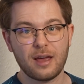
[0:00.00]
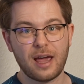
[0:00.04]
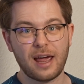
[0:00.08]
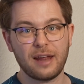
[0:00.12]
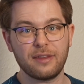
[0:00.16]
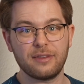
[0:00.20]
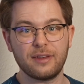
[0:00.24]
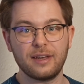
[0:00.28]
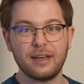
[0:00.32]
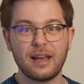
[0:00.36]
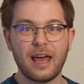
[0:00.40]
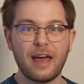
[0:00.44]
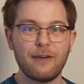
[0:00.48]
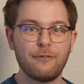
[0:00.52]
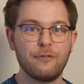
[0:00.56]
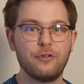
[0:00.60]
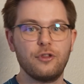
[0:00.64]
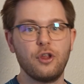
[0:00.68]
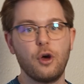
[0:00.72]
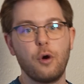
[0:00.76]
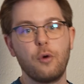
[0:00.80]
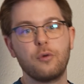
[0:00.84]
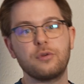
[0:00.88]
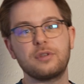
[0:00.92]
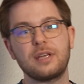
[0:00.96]
and then have
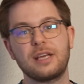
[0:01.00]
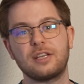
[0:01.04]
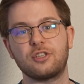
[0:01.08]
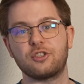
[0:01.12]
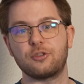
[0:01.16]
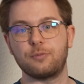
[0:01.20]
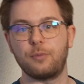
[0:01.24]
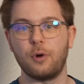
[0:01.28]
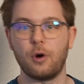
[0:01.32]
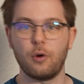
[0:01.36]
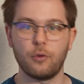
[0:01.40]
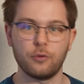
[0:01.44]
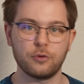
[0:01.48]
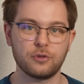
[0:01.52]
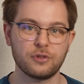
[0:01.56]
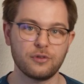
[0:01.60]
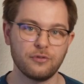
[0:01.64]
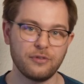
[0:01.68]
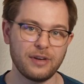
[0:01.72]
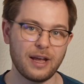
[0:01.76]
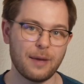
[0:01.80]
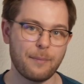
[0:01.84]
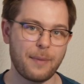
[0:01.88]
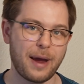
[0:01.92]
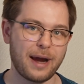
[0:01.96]
those exposed
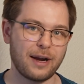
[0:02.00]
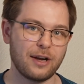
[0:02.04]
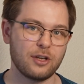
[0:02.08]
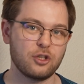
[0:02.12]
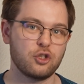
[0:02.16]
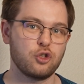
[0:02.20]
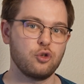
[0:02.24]
via Matter